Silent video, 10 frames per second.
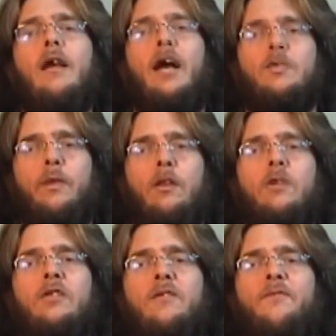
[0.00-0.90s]
As we
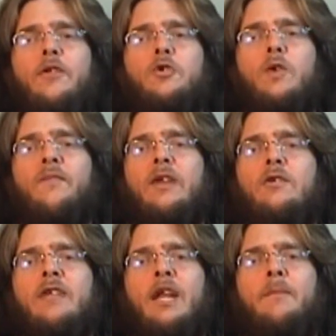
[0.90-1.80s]
look to the future of
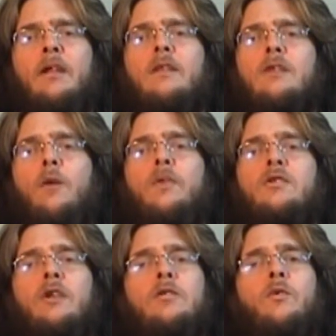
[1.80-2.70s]
entertainment, it's always
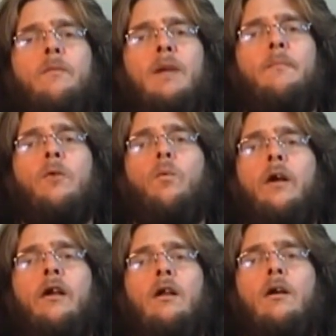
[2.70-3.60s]
good to remember
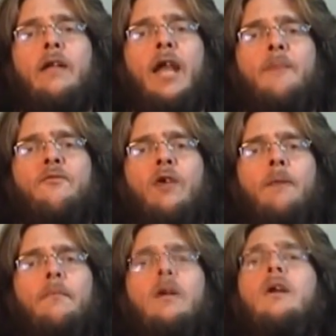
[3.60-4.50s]
where it all came
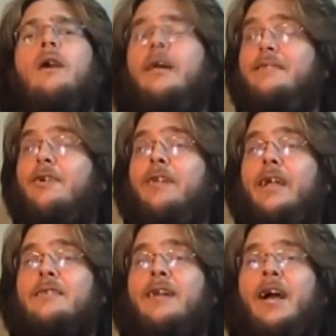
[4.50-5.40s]
from. Until
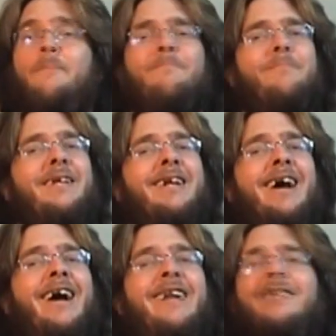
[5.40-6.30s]
next time, be
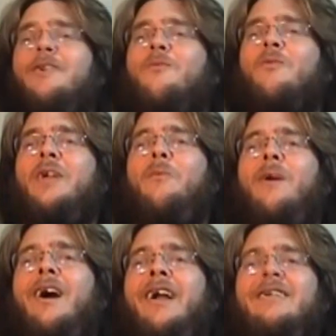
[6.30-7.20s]
kind,
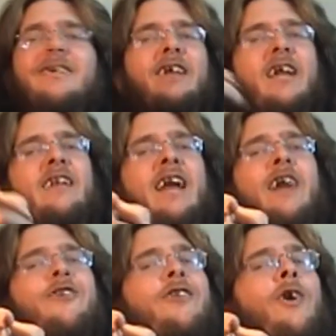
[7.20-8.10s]
rewind, and now
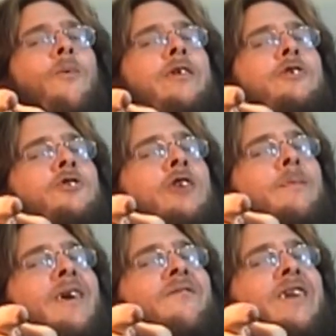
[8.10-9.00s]
you know what you should
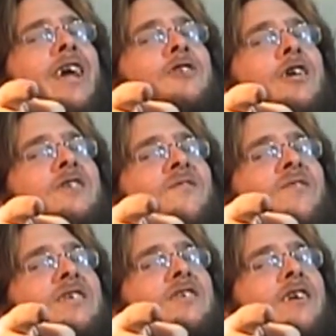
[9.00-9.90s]
about VHS and
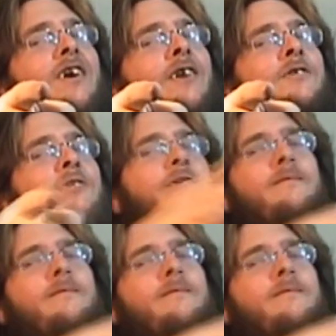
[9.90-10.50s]
VCRs.